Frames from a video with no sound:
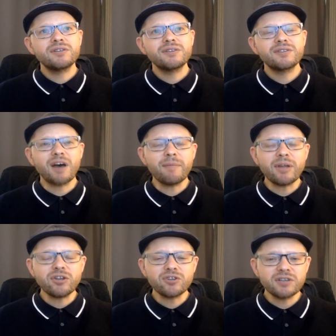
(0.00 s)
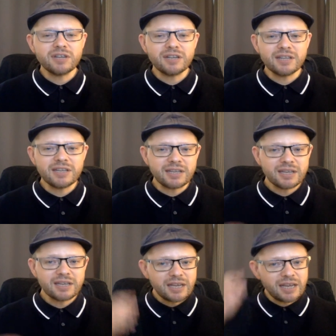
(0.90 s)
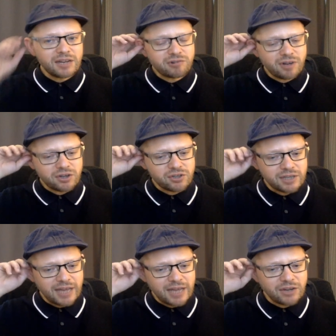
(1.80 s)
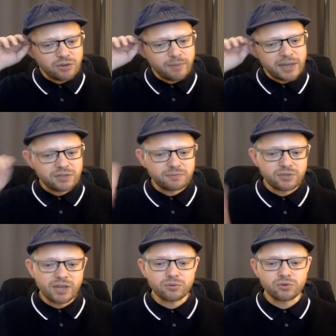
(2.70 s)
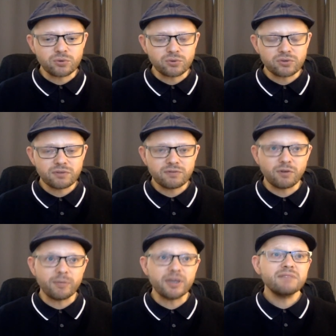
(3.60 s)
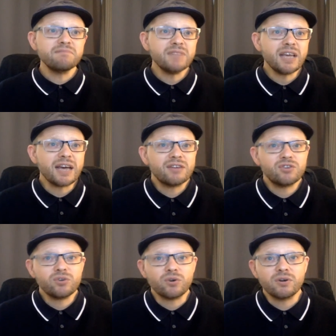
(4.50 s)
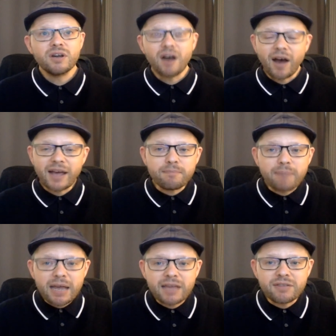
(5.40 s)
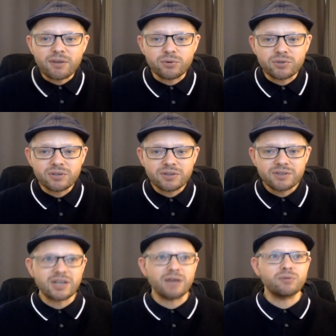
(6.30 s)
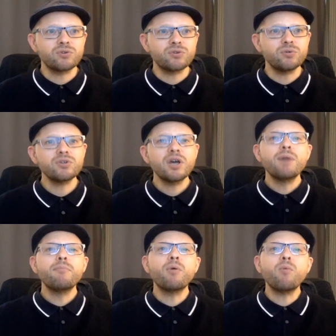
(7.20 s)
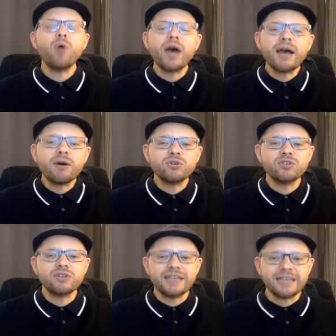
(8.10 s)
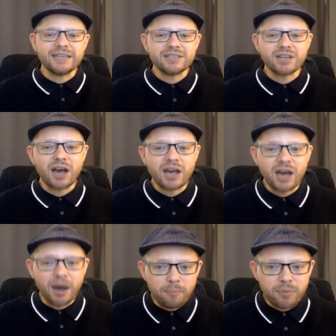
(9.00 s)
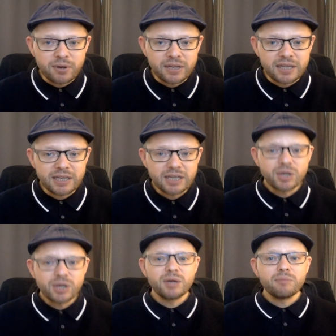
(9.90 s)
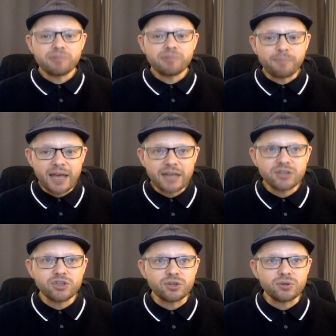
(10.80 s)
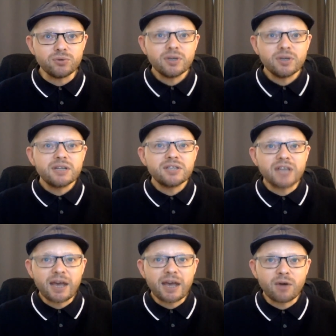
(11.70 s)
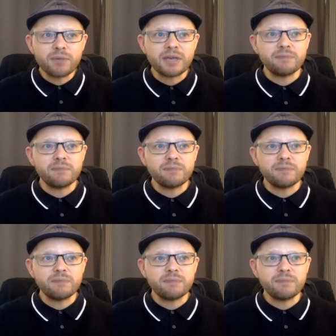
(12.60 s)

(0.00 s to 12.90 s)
that I mentioned in the introduction, can you make some sales calls for me? Yeah, sure. I can make those sales calls, but what else is a company prepared to do to help keep